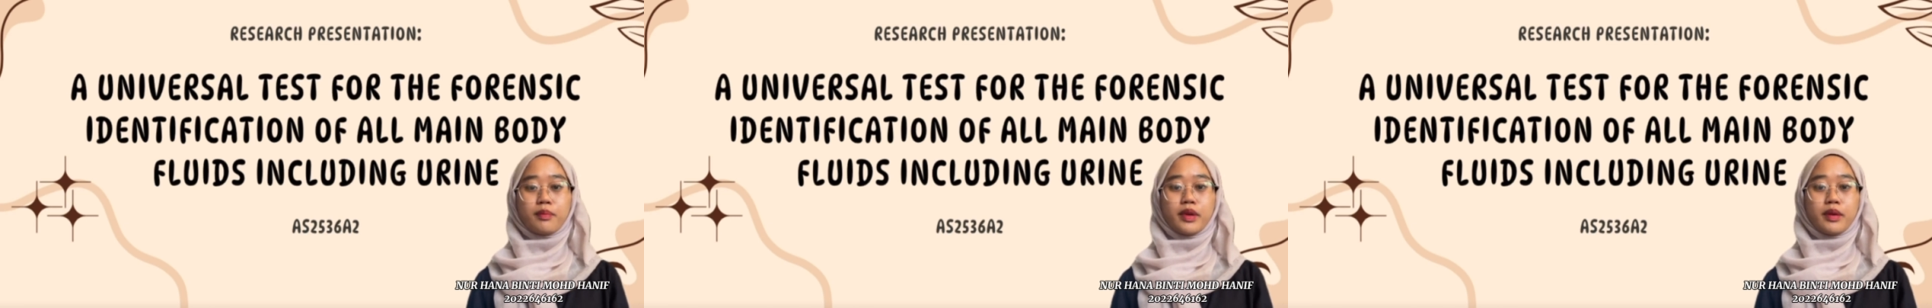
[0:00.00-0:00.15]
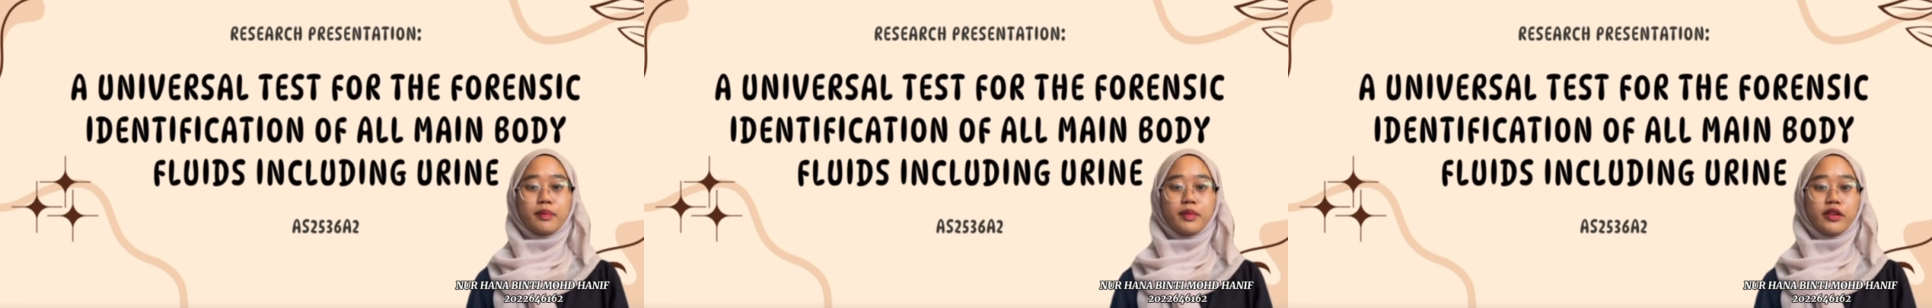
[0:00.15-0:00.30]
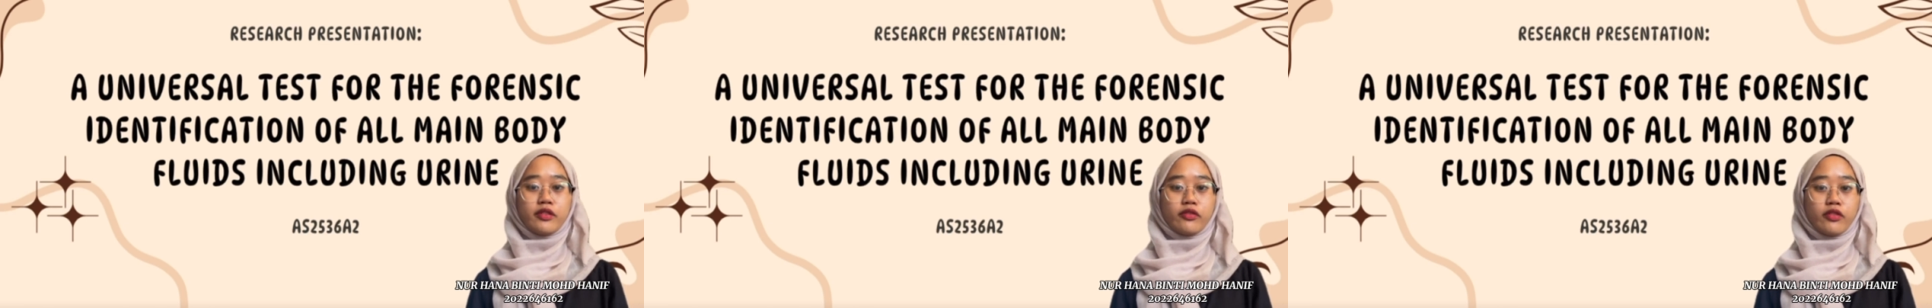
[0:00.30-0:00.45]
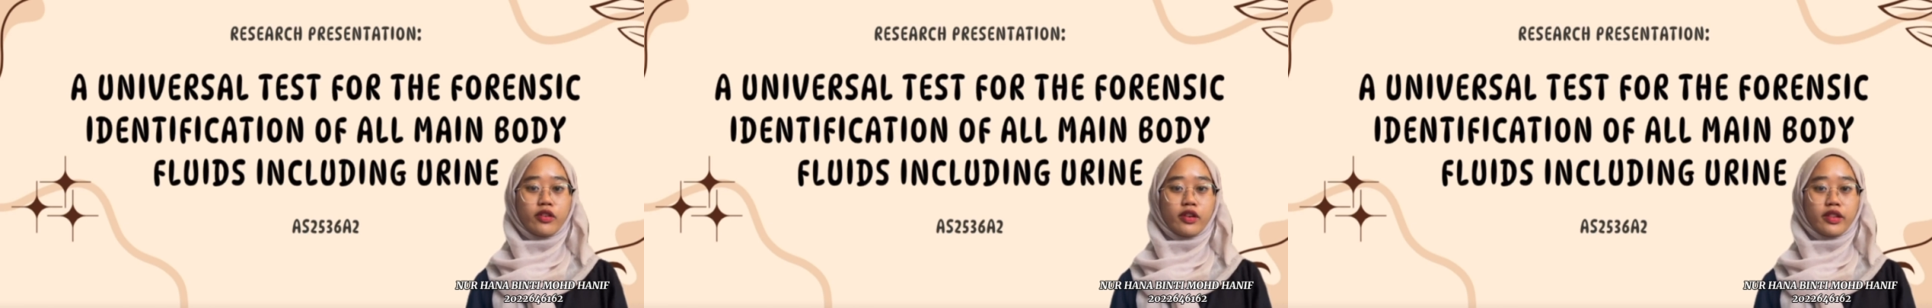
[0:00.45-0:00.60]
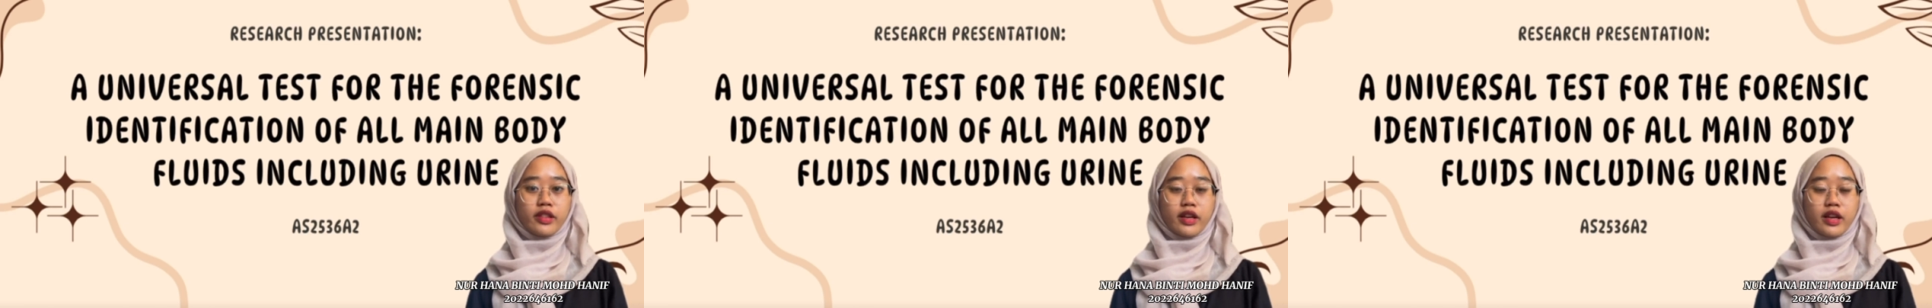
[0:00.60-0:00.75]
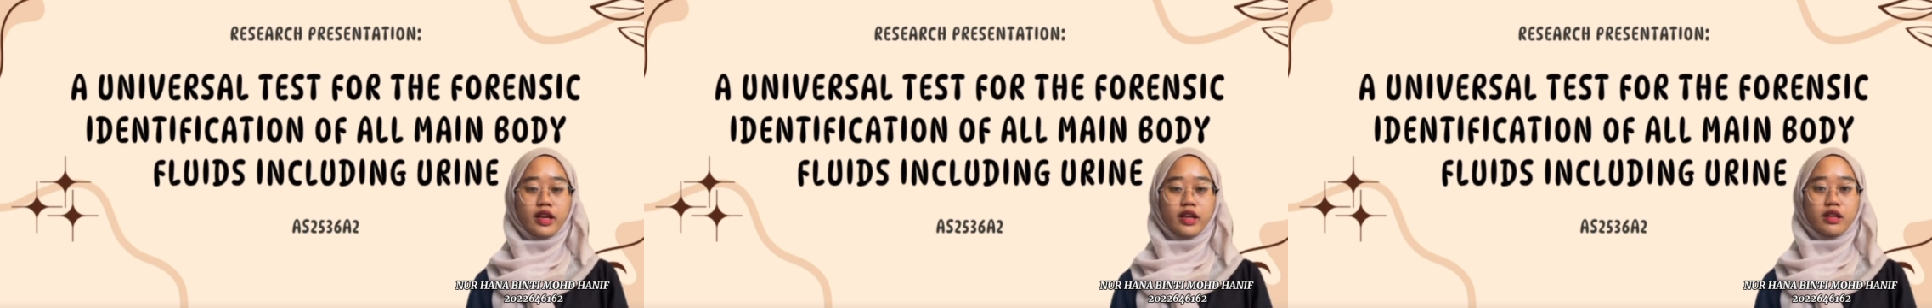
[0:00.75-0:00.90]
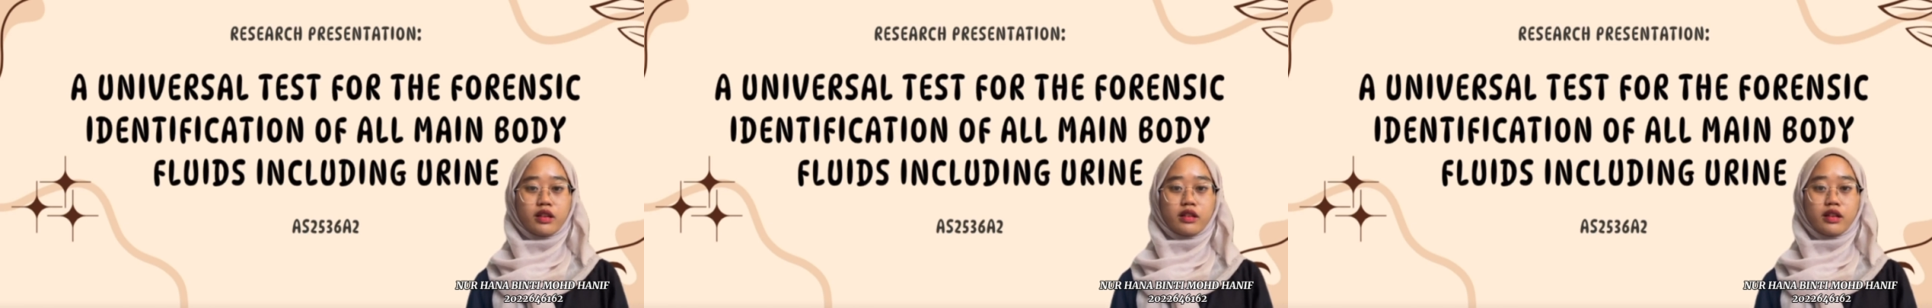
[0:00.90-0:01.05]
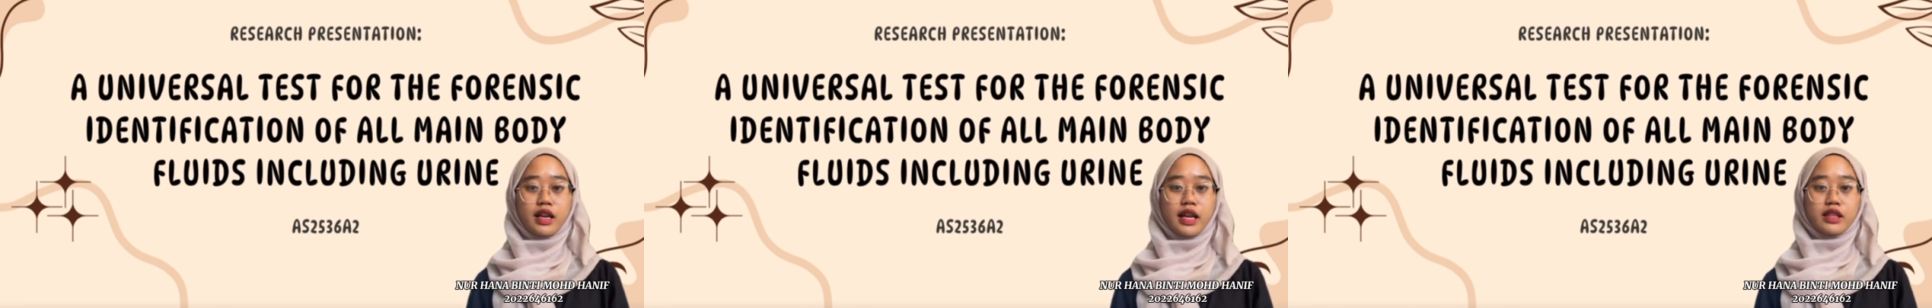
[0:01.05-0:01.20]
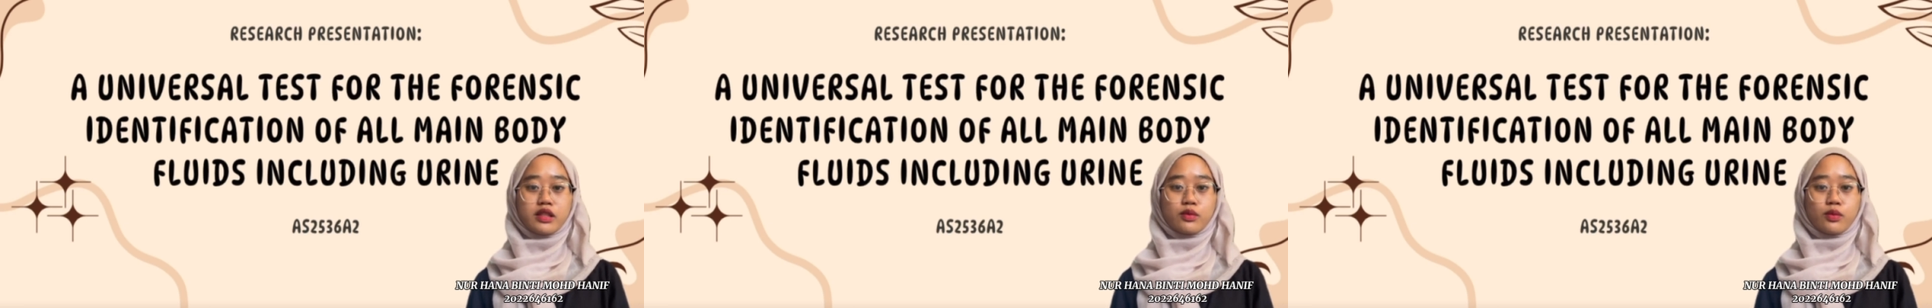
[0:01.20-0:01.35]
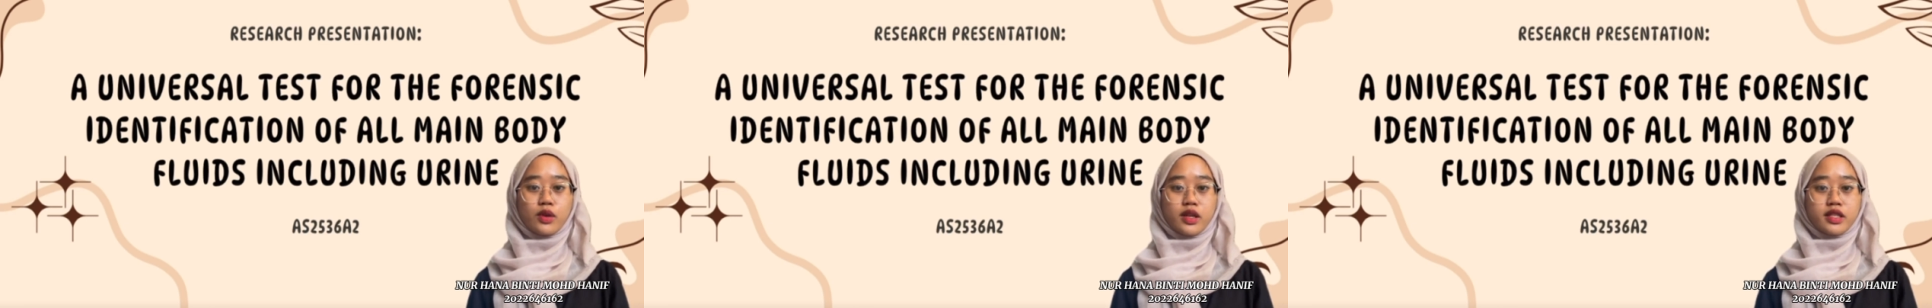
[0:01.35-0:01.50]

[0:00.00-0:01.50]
But before that, let's